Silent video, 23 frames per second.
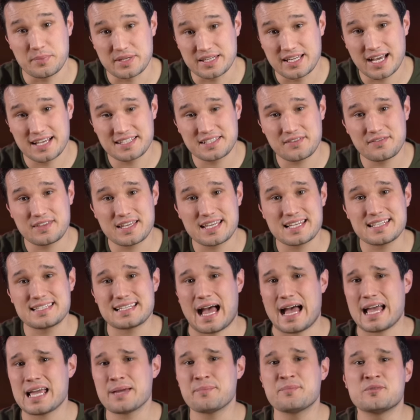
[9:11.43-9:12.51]
Because of this,
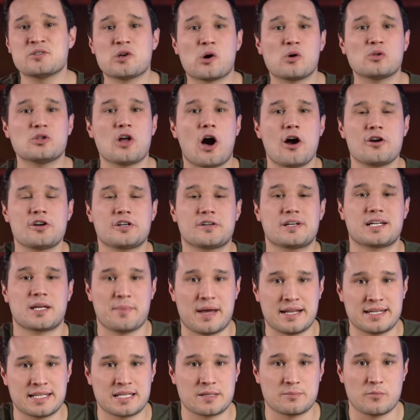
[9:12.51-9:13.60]
I am no longer
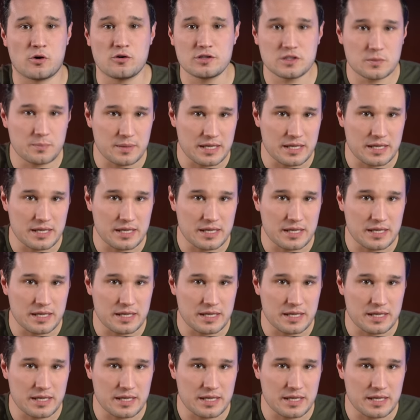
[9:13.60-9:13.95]
recommending most